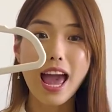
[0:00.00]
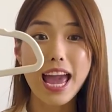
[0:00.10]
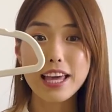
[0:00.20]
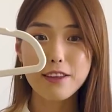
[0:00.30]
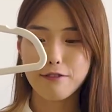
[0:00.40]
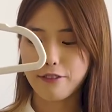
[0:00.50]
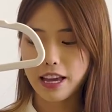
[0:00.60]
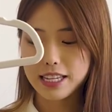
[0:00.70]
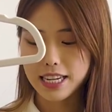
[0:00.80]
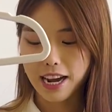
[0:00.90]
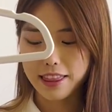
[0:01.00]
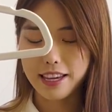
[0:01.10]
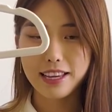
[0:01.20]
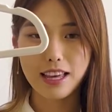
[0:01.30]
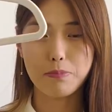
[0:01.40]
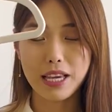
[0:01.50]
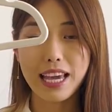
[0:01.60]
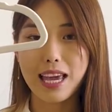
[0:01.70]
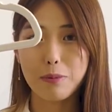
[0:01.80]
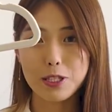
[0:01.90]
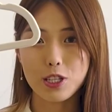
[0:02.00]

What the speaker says: the fit. I think that being able to